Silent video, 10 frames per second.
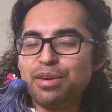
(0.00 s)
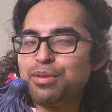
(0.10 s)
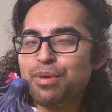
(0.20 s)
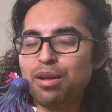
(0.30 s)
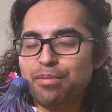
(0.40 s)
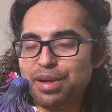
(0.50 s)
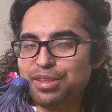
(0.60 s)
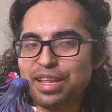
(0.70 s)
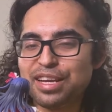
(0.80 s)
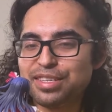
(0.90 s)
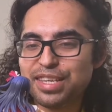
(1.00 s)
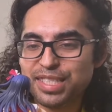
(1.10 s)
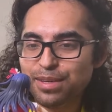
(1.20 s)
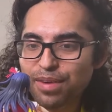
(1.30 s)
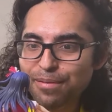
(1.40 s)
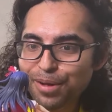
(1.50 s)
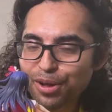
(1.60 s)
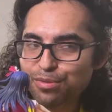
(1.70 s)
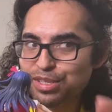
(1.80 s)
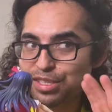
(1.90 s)
would probably been like
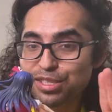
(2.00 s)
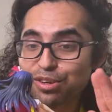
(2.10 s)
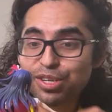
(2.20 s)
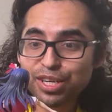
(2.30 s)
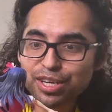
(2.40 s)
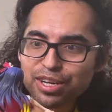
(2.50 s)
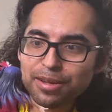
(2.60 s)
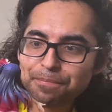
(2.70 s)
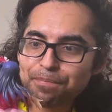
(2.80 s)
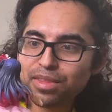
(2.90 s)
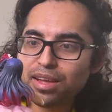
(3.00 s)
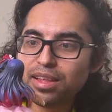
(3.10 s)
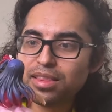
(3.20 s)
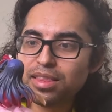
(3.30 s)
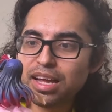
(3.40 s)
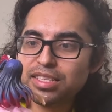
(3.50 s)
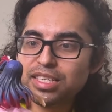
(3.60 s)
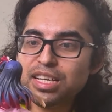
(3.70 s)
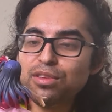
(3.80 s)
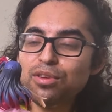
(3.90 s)
$65, which is still good. Like,
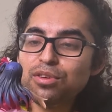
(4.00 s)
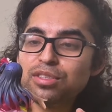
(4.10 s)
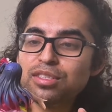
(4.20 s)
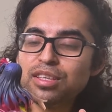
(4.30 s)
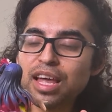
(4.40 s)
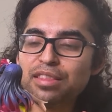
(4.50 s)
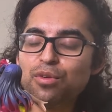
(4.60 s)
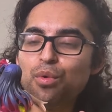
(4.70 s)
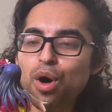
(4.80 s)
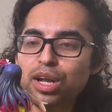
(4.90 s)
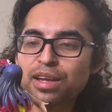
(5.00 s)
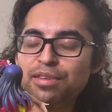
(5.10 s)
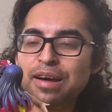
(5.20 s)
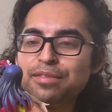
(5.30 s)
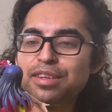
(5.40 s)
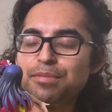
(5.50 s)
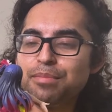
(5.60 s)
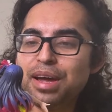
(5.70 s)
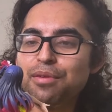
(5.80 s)
she looks like the quality of some of my